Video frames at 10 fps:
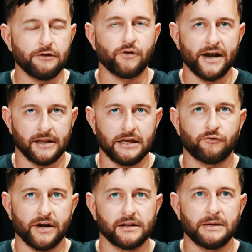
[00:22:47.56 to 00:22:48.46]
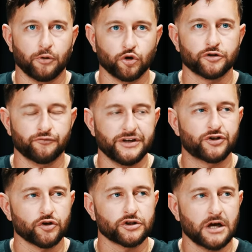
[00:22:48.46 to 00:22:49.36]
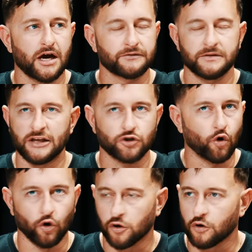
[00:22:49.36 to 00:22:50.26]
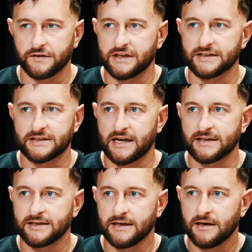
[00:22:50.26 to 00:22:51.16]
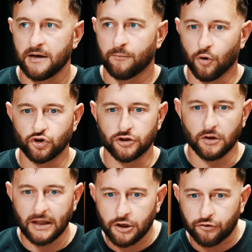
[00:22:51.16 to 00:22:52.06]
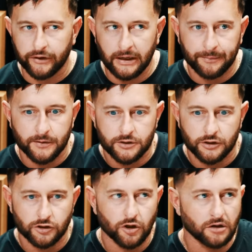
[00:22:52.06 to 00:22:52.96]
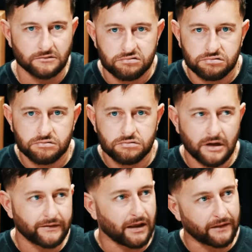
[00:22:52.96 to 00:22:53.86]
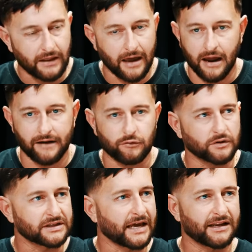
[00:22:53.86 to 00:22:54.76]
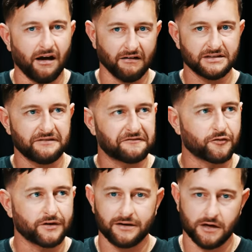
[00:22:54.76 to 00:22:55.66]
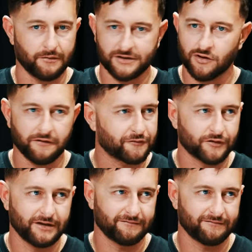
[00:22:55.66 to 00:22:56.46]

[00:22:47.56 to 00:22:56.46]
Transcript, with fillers: people really pushing resource garden. It's all over the internet. Yeah. Pushing, like, creeping to the dog, and everyone's like, "No, isn't it funny?" No, it's not funny.